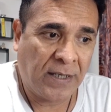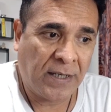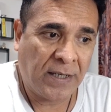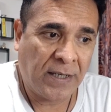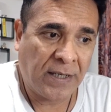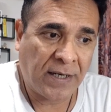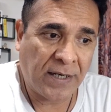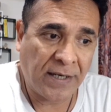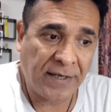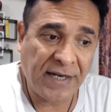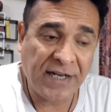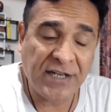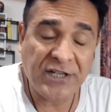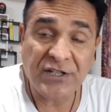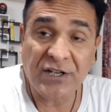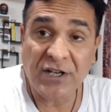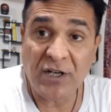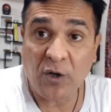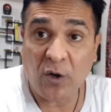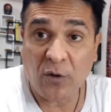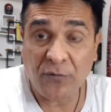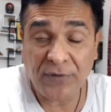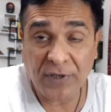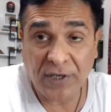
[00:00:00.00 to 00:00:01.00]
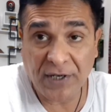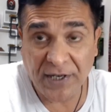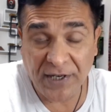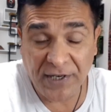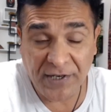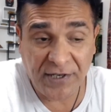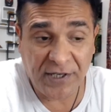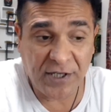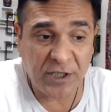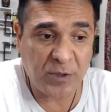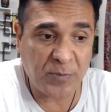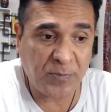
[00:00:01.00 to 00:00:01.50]
Connection of the
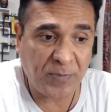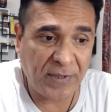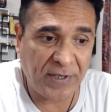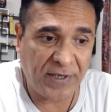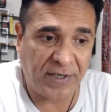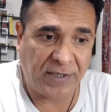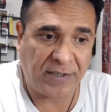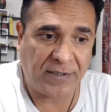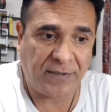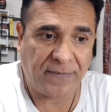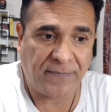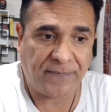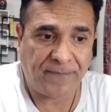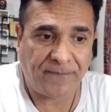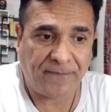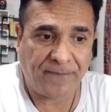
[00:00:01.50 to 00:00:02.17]
kindred spirit